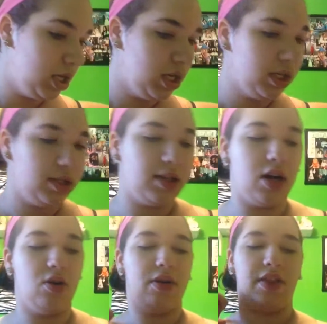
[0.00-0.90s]

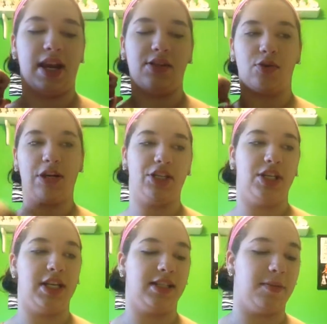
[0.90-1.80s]
So the next question
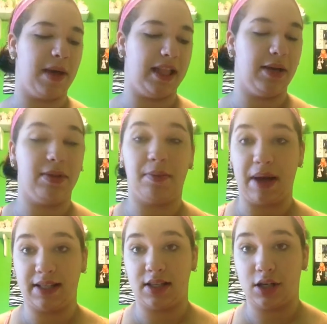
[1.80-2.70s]
is the palette with the
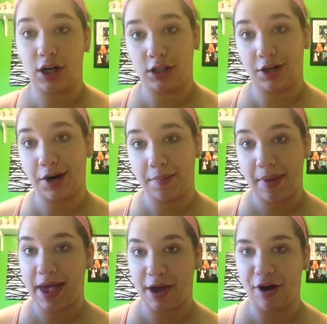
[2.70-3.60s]
best color
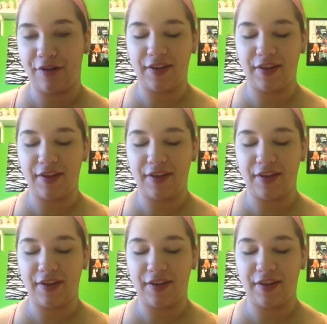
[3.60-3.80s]
payoff,